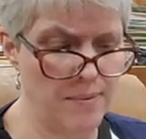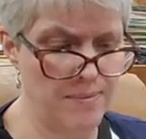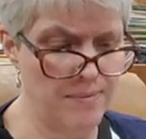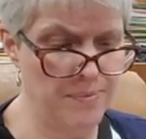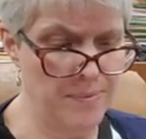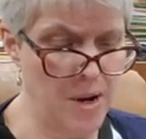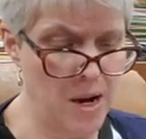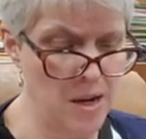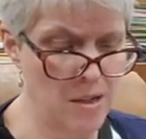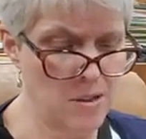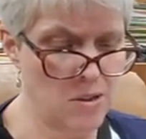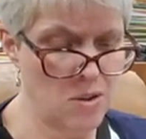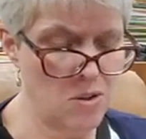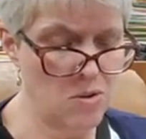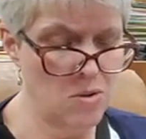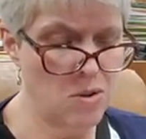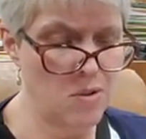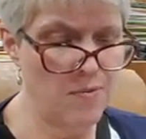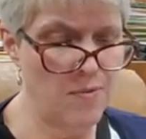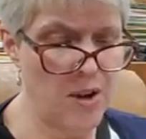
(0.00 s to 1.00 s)

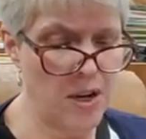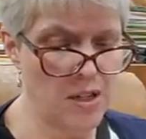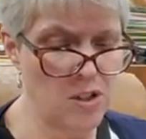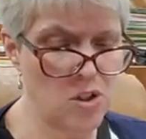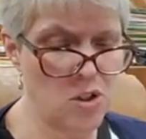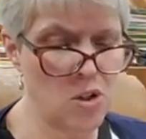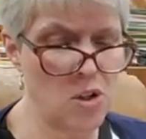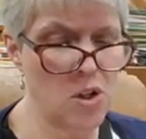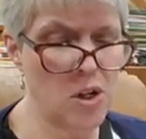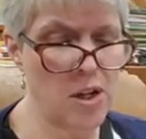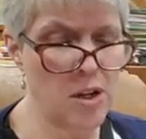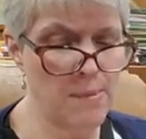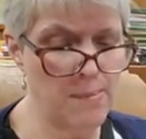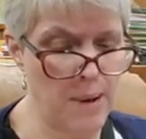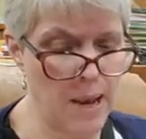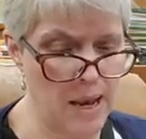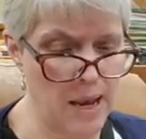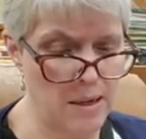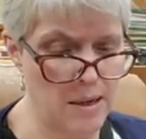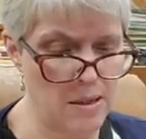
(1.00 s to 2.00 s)
Noxos Vector
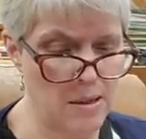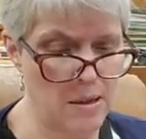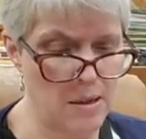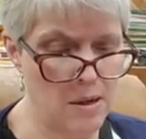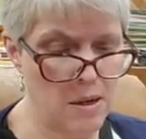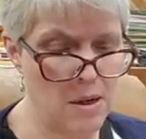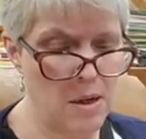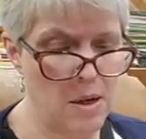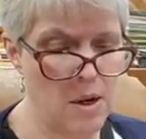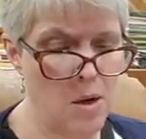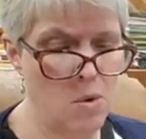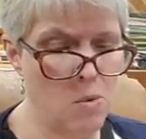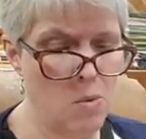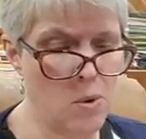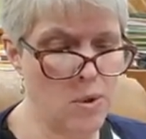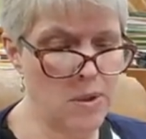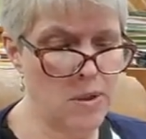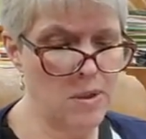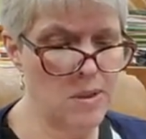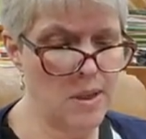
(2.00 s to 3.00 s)
Command.
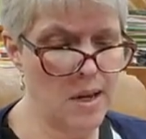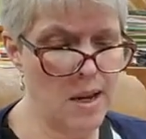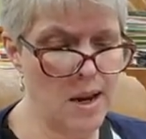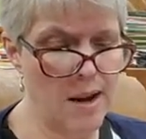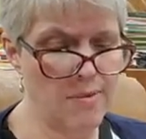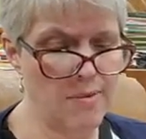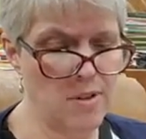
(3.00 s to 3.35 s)
What does that have